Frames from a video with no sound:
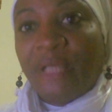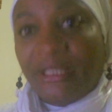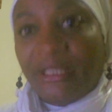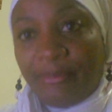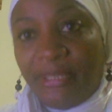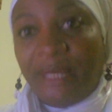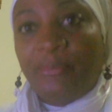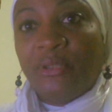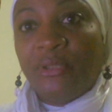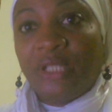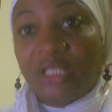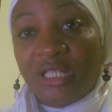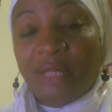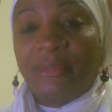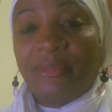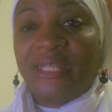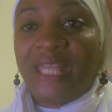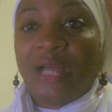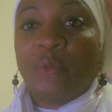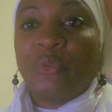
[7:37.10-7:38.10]
people are
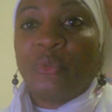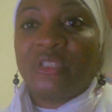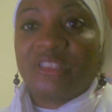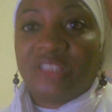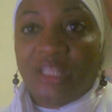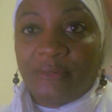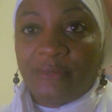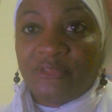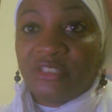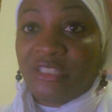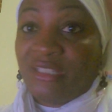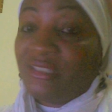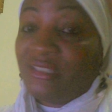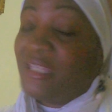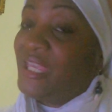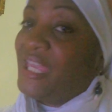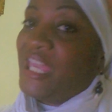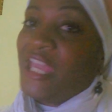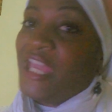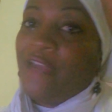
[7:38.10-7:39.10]
coming out with substance.
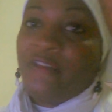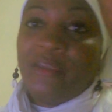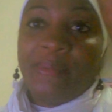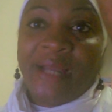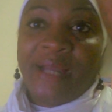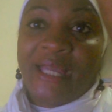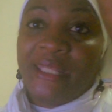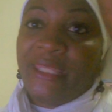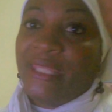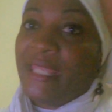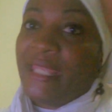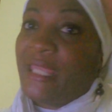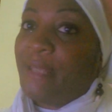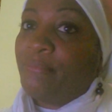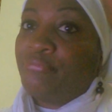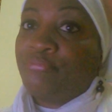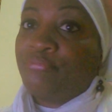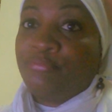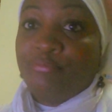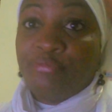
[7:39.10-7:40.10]
Everybody
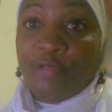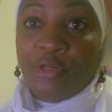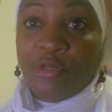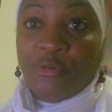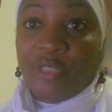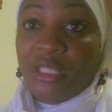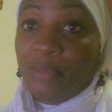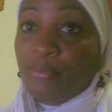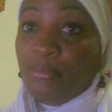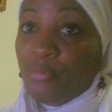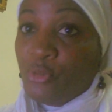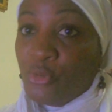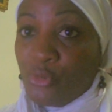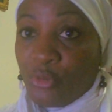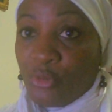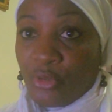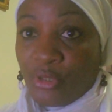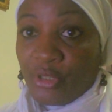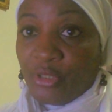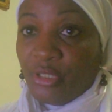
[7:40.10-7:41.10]
ain't broke and
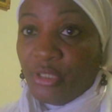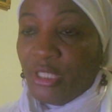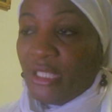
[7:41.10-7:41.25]
poor